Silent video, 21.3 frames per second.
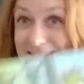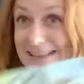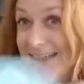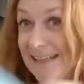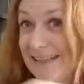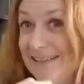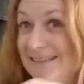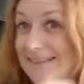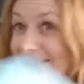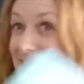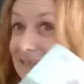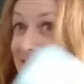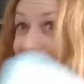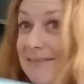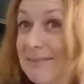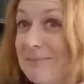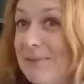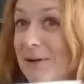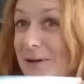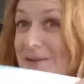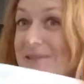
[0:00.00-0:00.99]
in
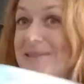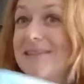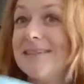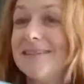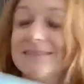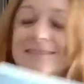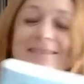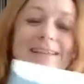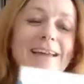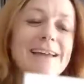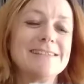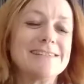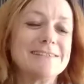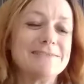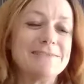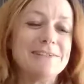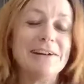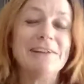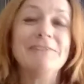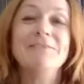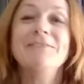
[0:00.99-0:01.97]
person, as it
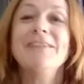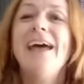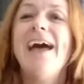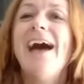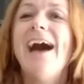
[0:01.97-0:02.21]
were.